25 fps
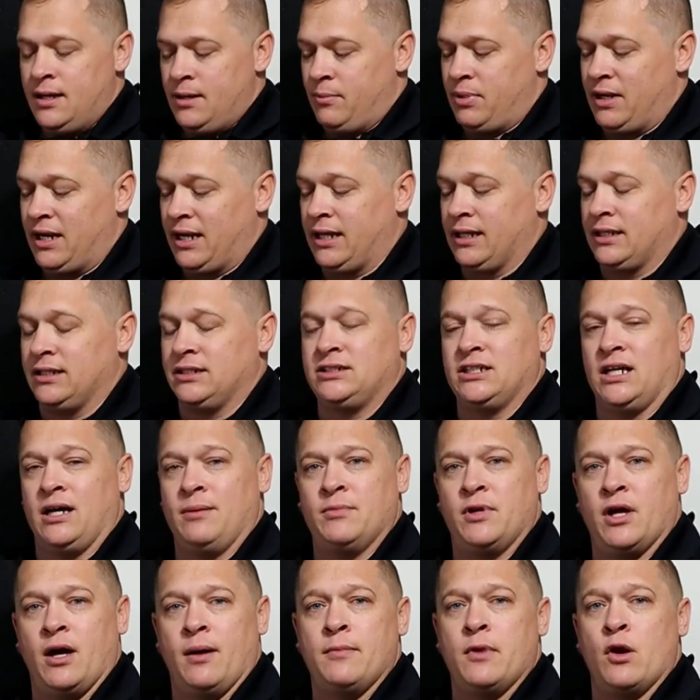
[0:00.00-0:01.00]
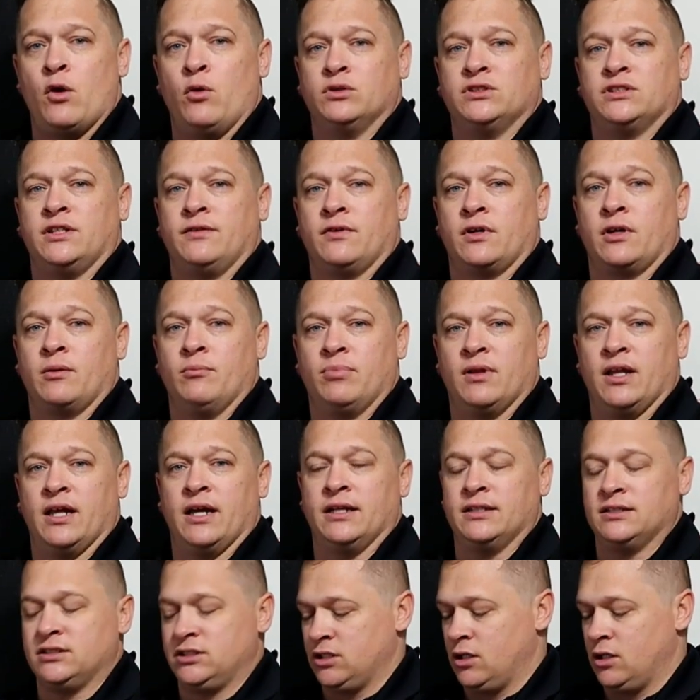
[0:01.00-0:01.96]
But I get the job done, no one's ever complained.